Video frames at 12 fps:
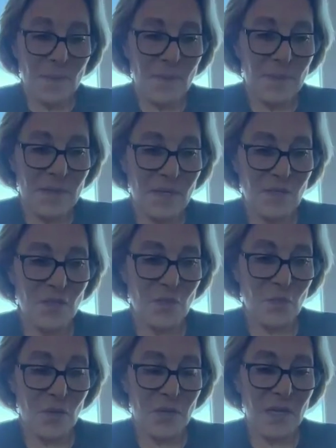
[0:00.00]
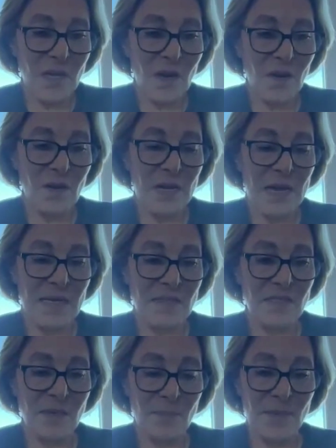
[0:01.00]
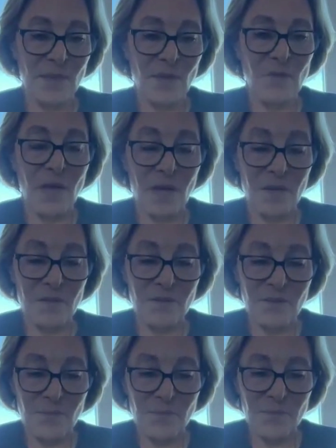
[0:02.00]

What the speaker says: it because you're working hard at something you love,